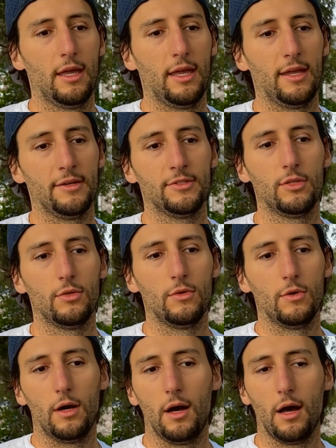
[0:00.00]

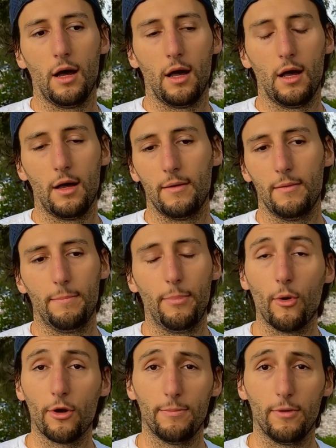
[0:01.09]
into a
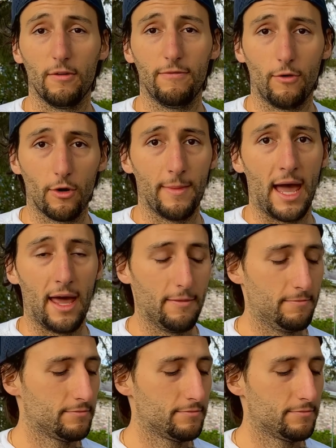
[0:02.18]
portable format.